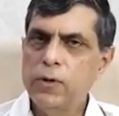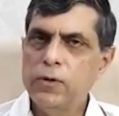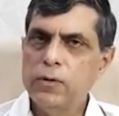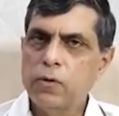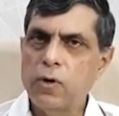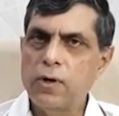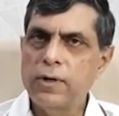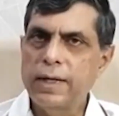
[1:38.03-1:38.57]
on
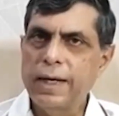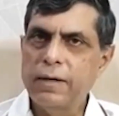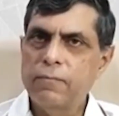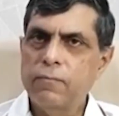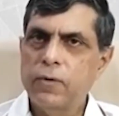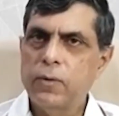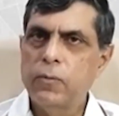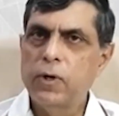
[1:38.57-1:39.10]

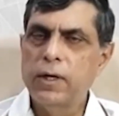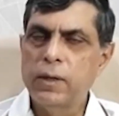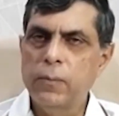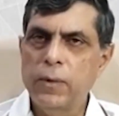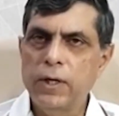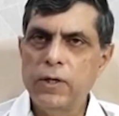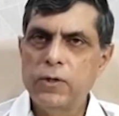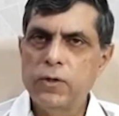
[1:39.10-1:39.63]
contact for about a
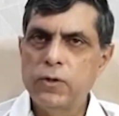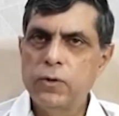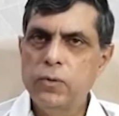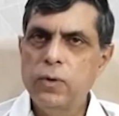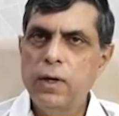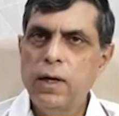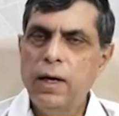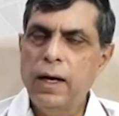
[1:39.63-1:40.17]
minute or
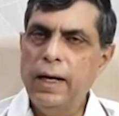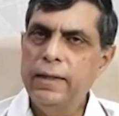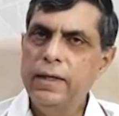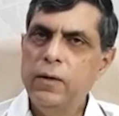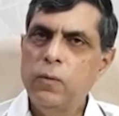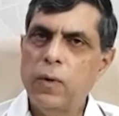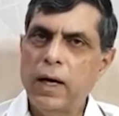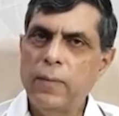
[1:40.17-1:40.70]
two, and
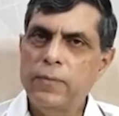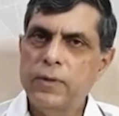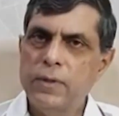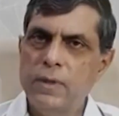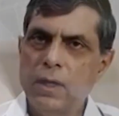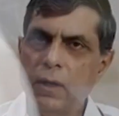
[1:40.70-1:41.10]
then wiped